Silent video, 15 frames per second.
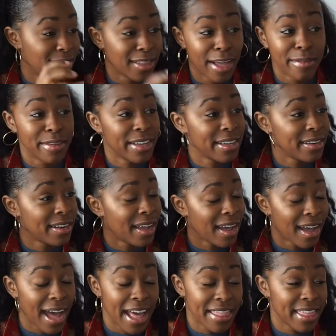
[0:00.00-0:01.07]
love it.
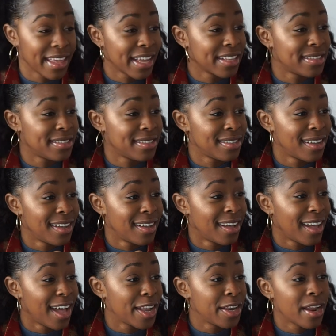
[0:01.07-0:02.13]
I think it's
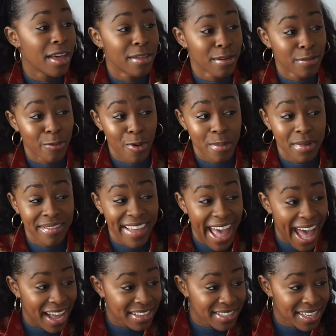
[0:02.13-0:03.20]
another form of
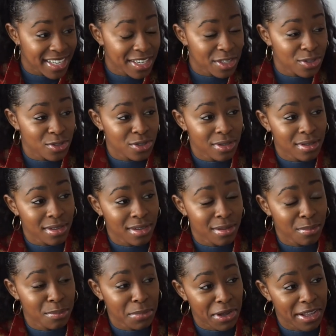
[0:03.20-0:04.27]
acting,
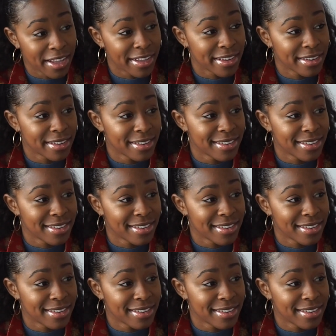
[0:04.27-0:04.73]
but